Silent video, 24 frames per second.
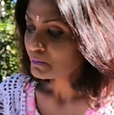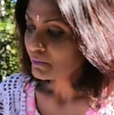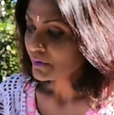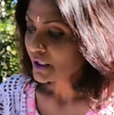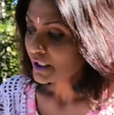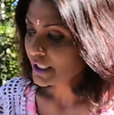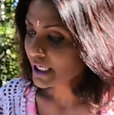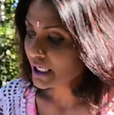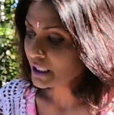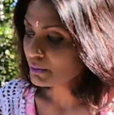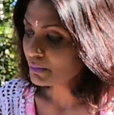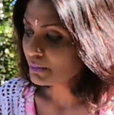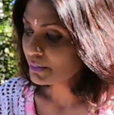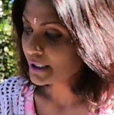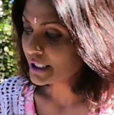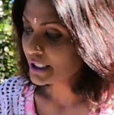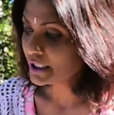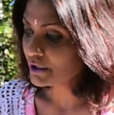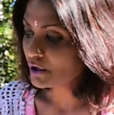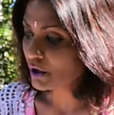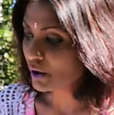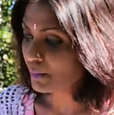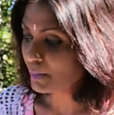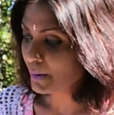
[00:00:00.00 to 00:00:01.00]
can
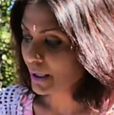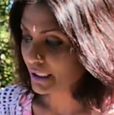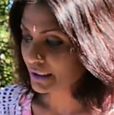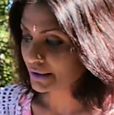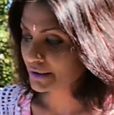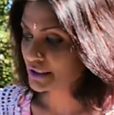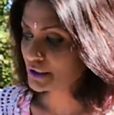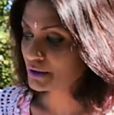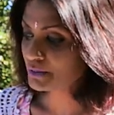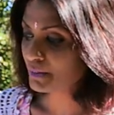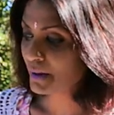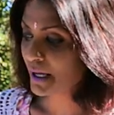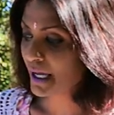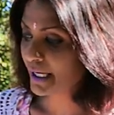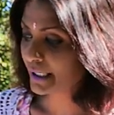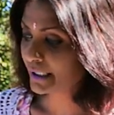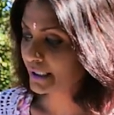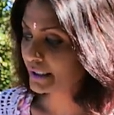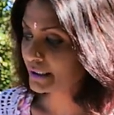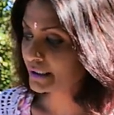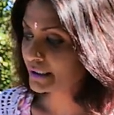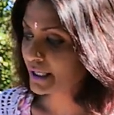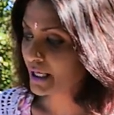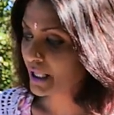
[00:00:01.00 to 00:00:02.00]
bring your balance back
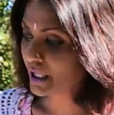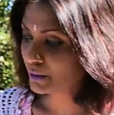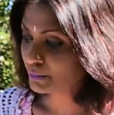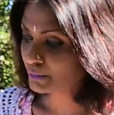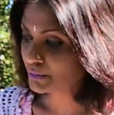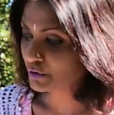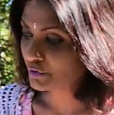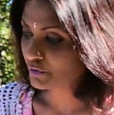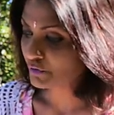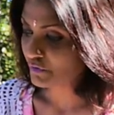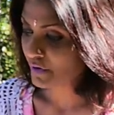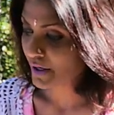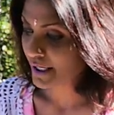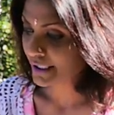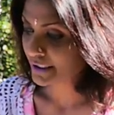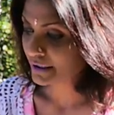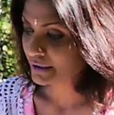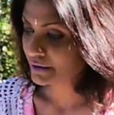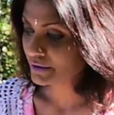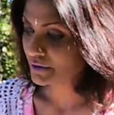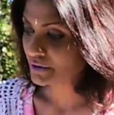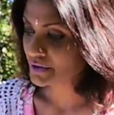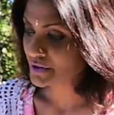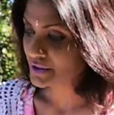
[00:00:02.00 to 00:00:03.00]
and help you find
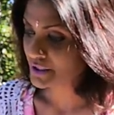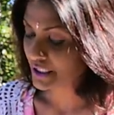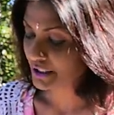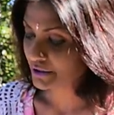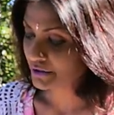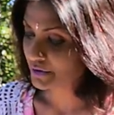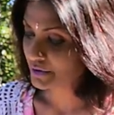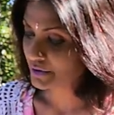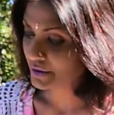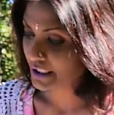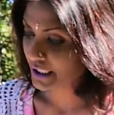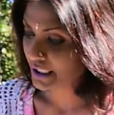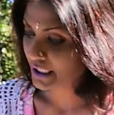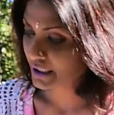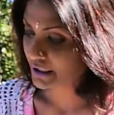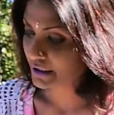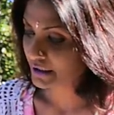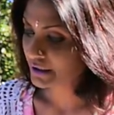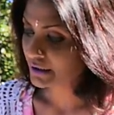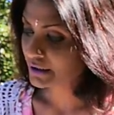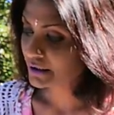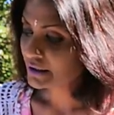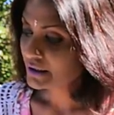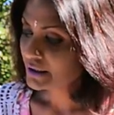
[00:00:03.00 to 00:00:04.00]
your center again.
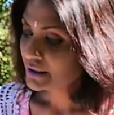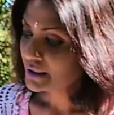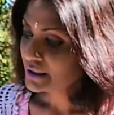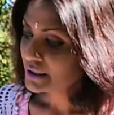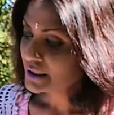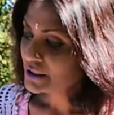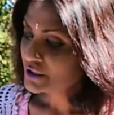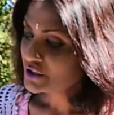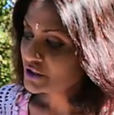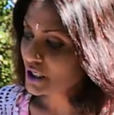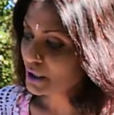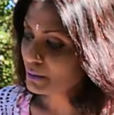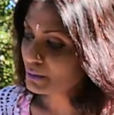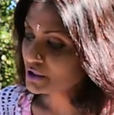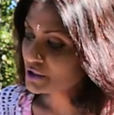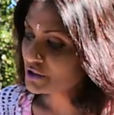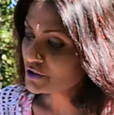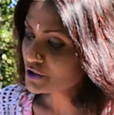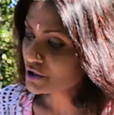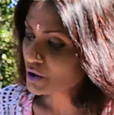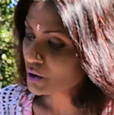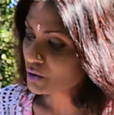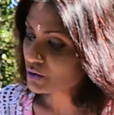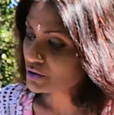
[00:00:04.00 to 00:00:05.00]
Shaman
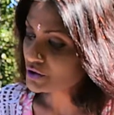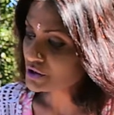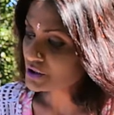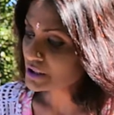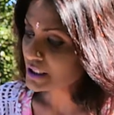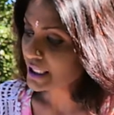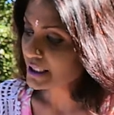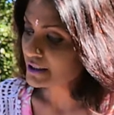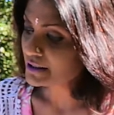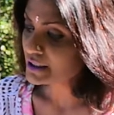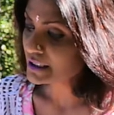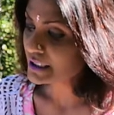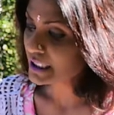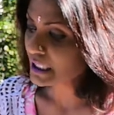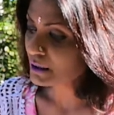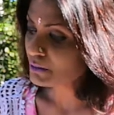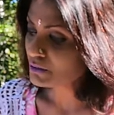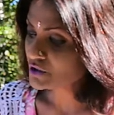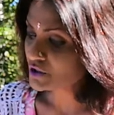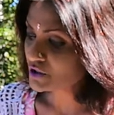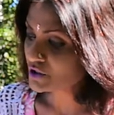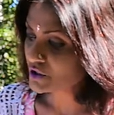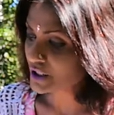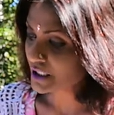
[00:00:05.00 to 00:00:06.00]
stones, as the name
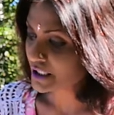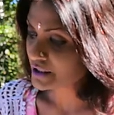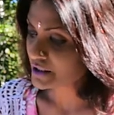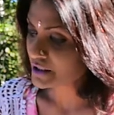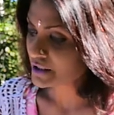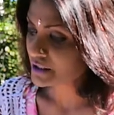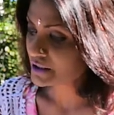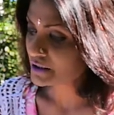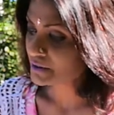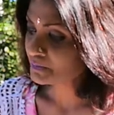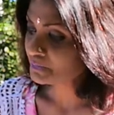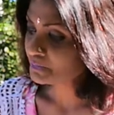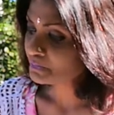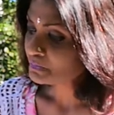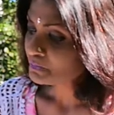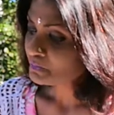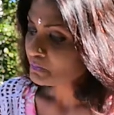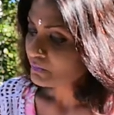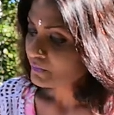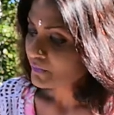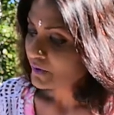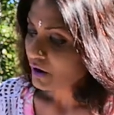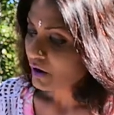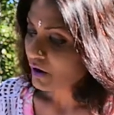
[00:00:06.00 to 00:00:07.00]
suggests,
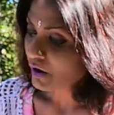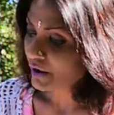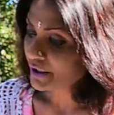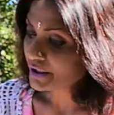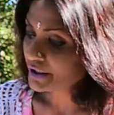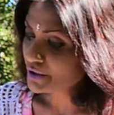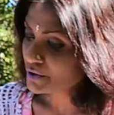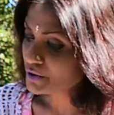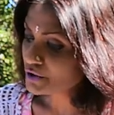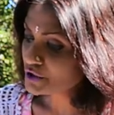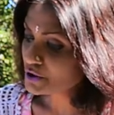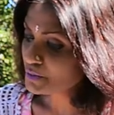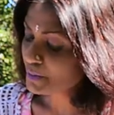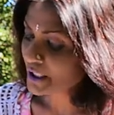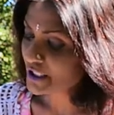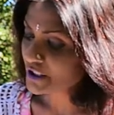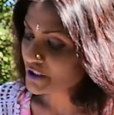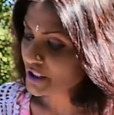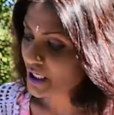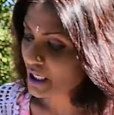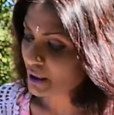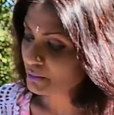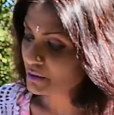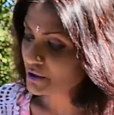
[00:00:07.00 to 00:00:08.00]
are used by
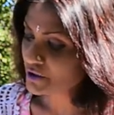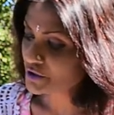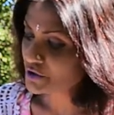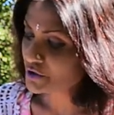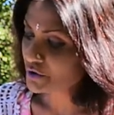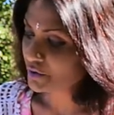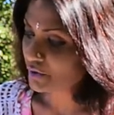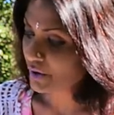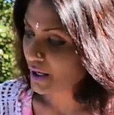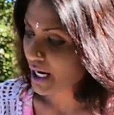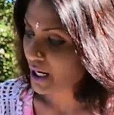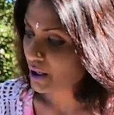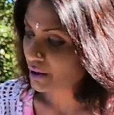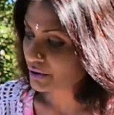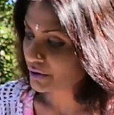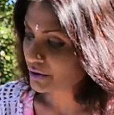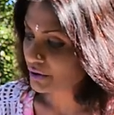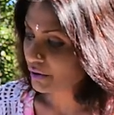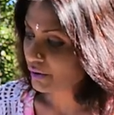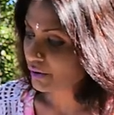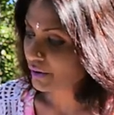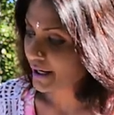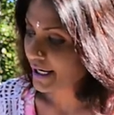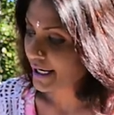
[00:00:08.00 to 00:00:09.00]
shamans to ground
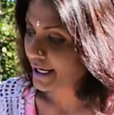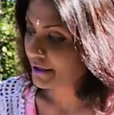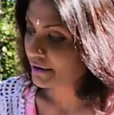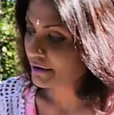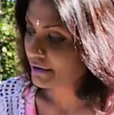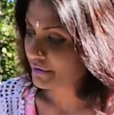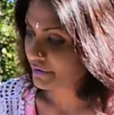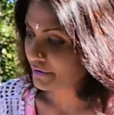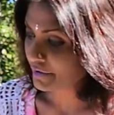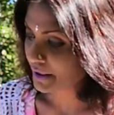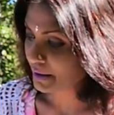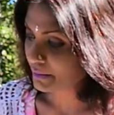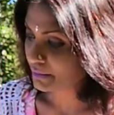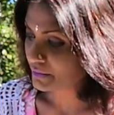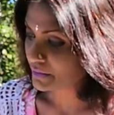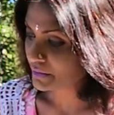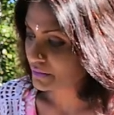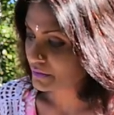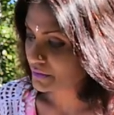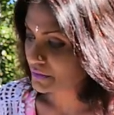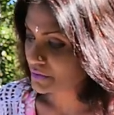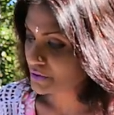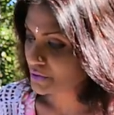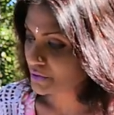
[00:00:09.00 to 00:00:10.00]
or anchor them
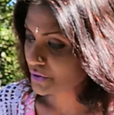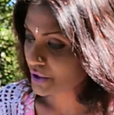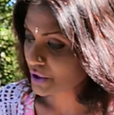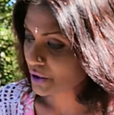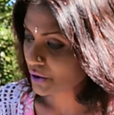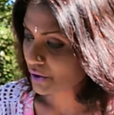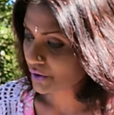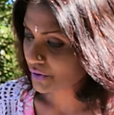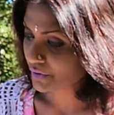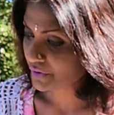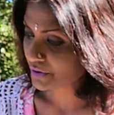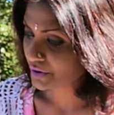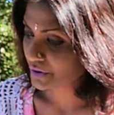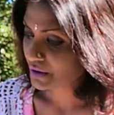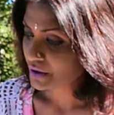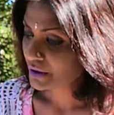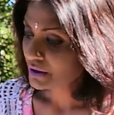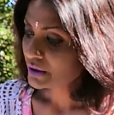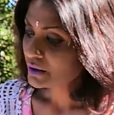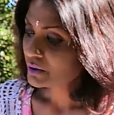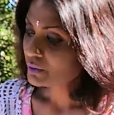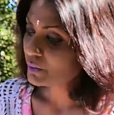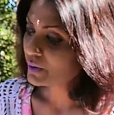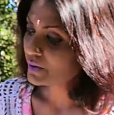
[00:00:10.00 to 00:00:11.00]
to the earth
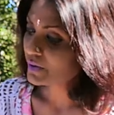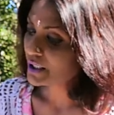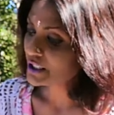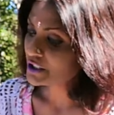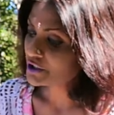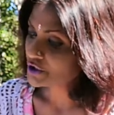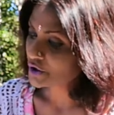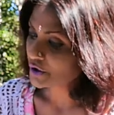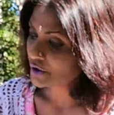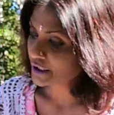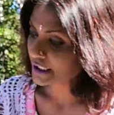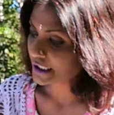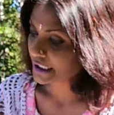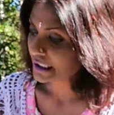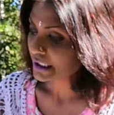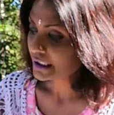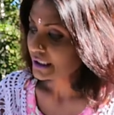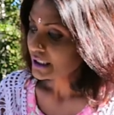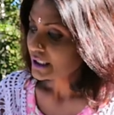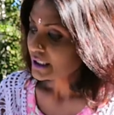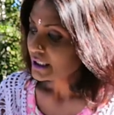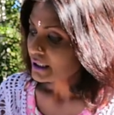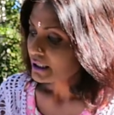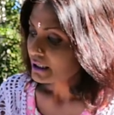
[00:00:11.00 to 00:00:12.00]
when they journey.
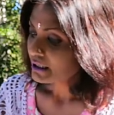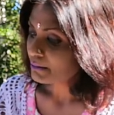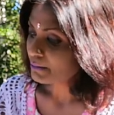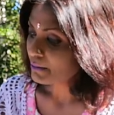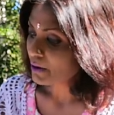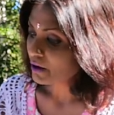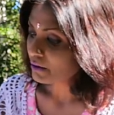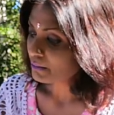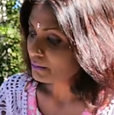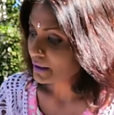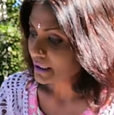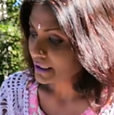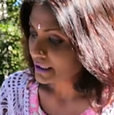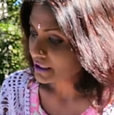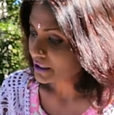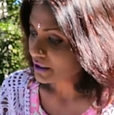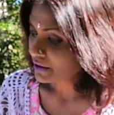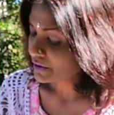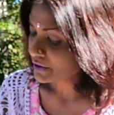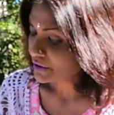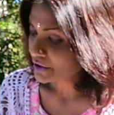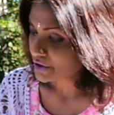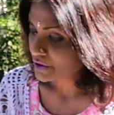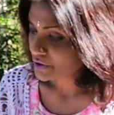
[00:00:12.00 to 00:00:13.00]
Among many
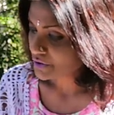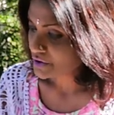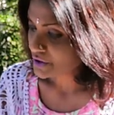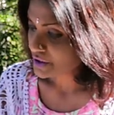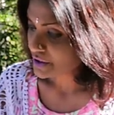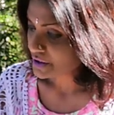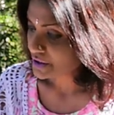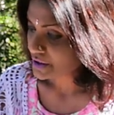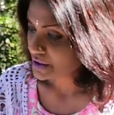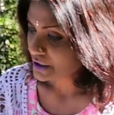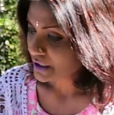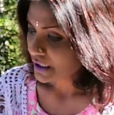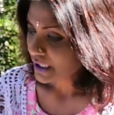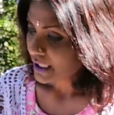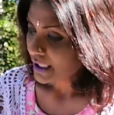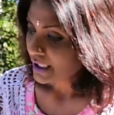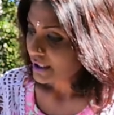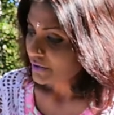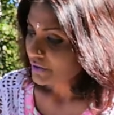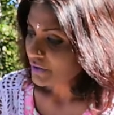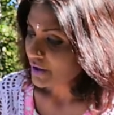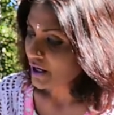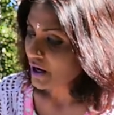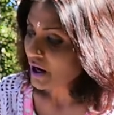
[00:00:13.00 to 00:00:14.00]
other uses,
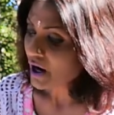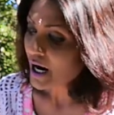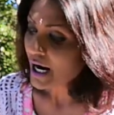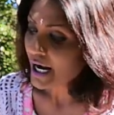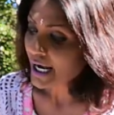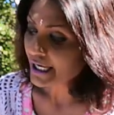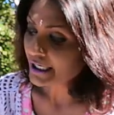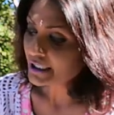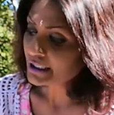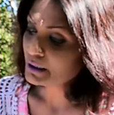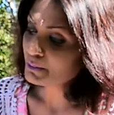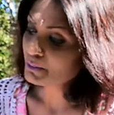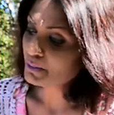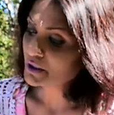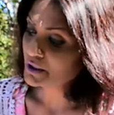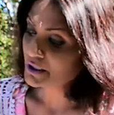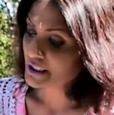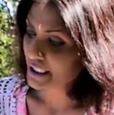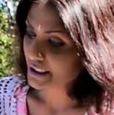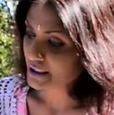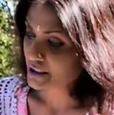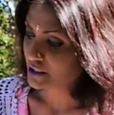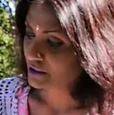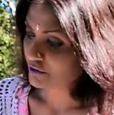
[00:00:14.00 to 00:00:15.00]
They are highly
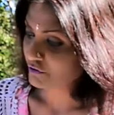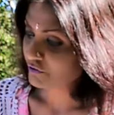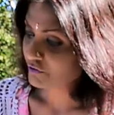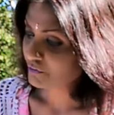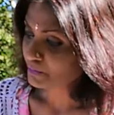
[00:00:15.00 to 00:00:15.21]
protective,